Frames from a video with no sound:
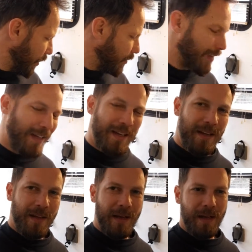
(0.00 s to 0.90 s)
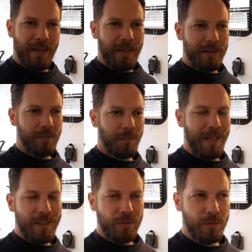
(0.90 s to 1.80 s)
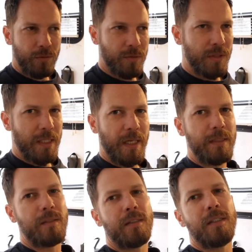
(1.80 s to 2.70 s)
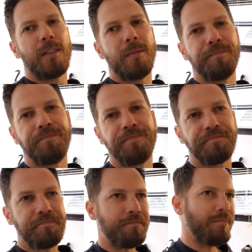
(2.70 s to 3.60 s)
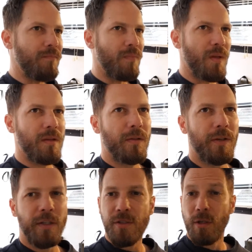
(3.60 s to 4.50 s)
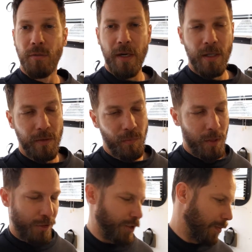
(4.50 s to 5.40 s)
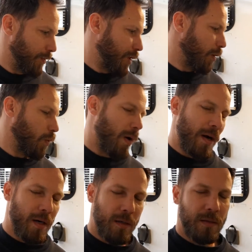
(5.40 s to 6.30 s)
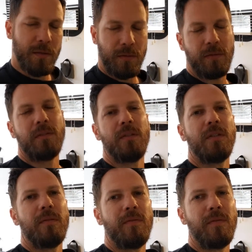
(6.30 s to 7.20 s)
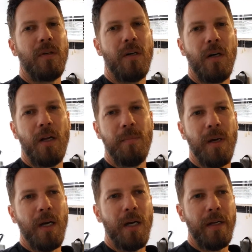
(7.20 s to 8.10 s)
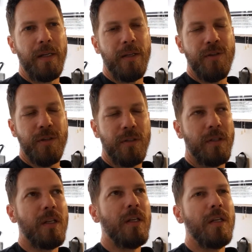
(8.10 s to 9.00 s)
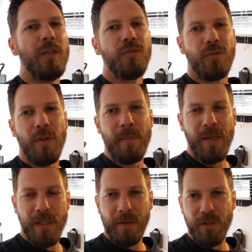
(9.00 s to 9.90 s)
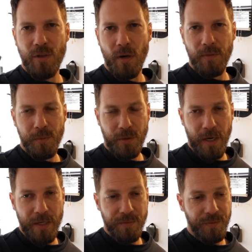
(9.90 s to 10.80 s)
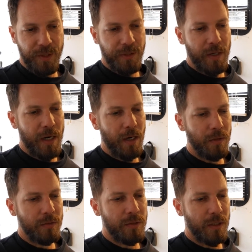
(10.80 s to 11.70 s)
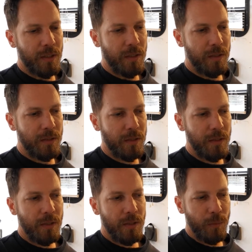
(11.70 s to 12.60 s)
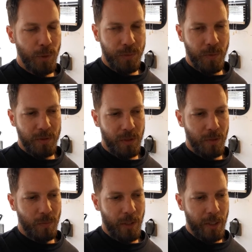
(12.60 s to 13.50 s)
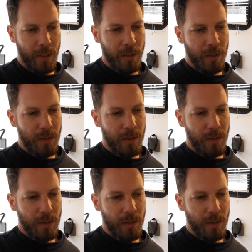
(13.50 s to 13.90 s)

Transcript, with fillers: Today I got some bad news that um, there is no record of what shims go where on my engine. So that means I have to start from scratch and figure out uh, which ones go where.